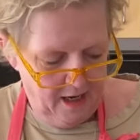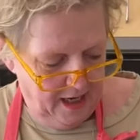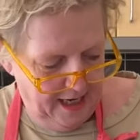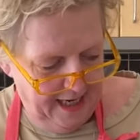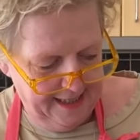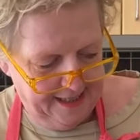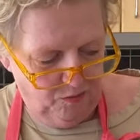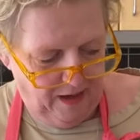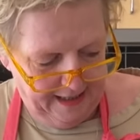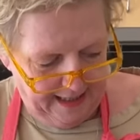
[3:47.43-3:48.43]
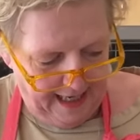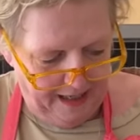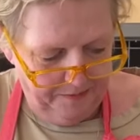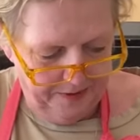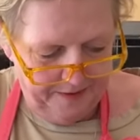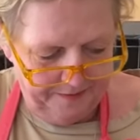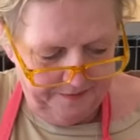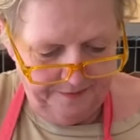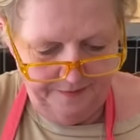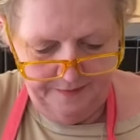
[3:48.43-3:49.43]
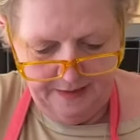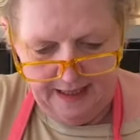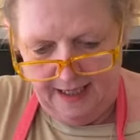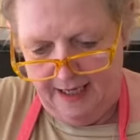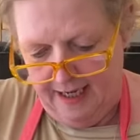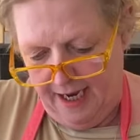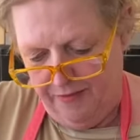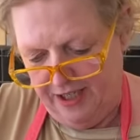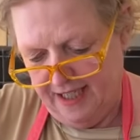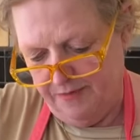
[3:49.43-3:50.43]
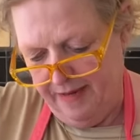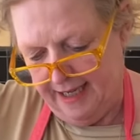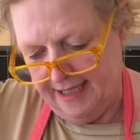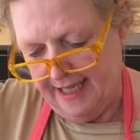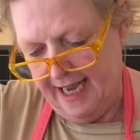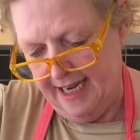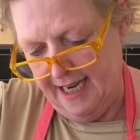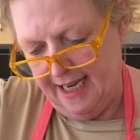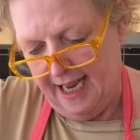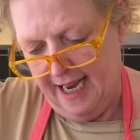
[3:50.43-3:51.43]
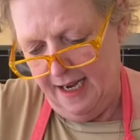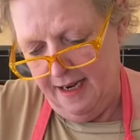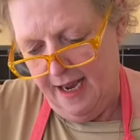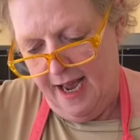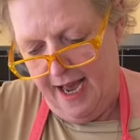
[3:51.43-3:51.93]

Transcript: Here's the 1 cup. And we just mix that in again.